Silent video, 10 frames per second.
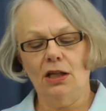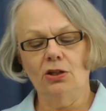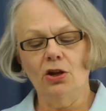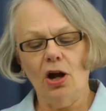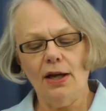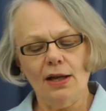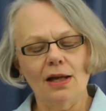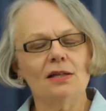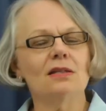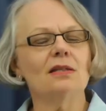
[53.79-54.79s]
not
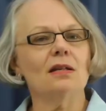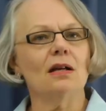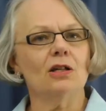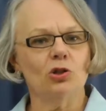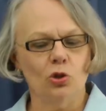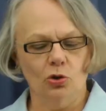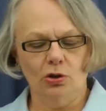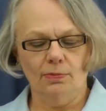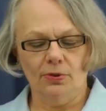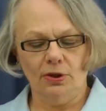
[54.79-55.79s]
as
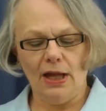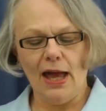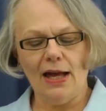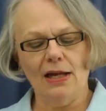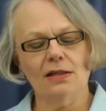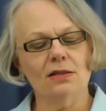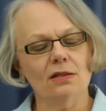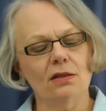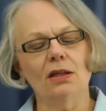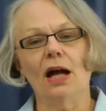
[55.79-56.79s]
durable as
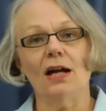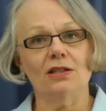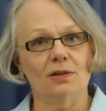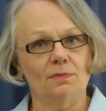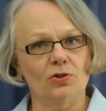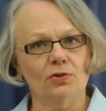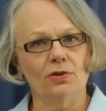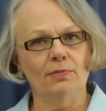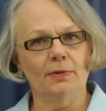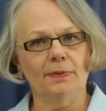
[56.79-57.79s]
the high temperature
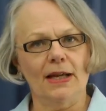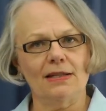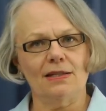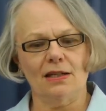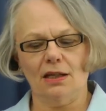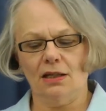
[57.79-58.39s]
thermoplastic.